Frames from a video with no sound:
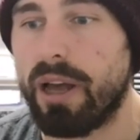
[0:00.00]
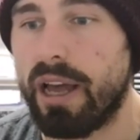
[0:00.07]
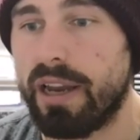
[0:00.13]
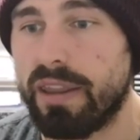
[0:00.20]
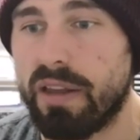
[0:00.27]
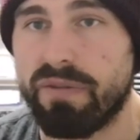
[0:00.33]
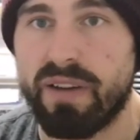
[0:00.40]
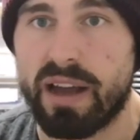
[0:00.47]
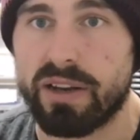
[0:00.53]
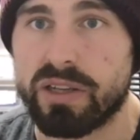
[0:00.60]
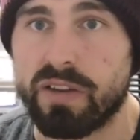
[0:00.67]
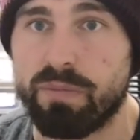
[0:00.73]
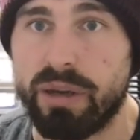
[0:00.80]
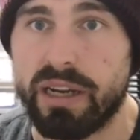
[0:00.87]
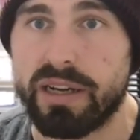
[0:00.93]
and the fans
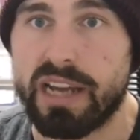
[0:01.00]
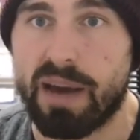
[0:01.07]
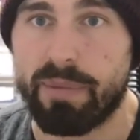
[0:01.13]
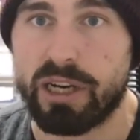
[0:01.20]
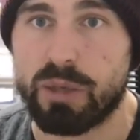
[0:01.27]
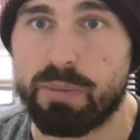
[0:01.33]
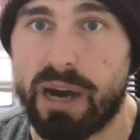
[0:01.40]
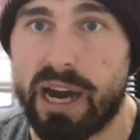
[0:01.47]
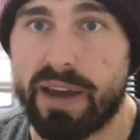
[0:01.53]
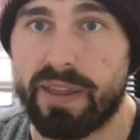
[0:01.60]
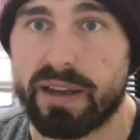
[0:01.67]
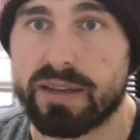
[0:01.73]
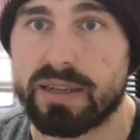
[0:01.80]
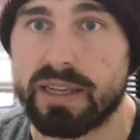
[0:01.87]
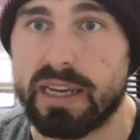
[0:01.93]
have been damaged by
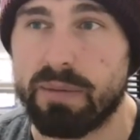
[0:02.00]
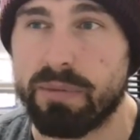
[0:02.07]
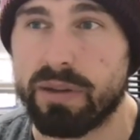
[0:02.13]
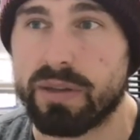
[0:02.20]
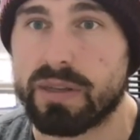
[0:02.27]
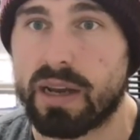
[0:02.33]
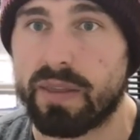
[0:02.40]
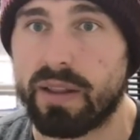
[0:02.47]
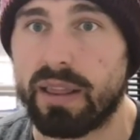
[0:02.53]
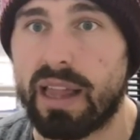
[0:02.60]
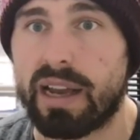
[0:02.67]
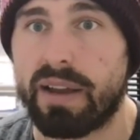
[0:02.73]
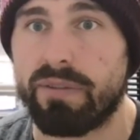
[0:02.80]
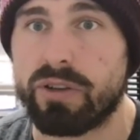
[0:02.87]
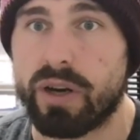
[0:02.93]
that statement and the
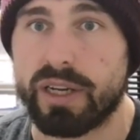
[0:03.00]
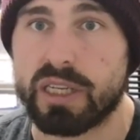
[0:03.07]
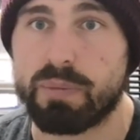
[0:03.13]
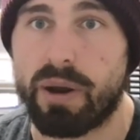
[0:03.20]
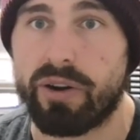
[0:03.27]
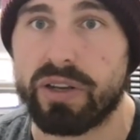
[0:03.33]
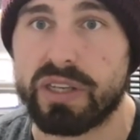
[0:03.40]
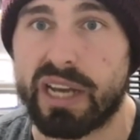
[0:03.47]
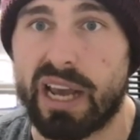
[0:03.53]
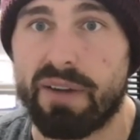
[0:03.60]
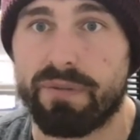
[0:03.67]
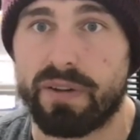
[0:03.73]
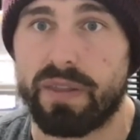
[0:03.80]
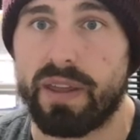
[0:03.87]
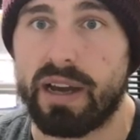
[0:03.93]
lack of transparency
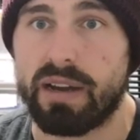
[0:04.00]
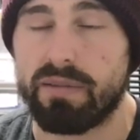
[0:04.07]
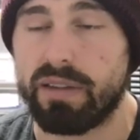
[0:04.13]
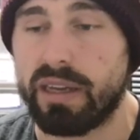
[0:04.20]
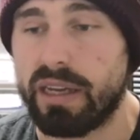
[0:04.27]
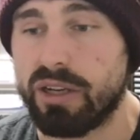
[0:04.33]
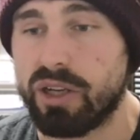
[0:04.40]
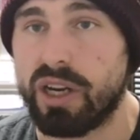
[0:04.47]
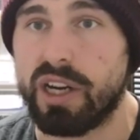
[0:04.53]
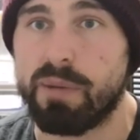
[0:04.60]
after that, e.g.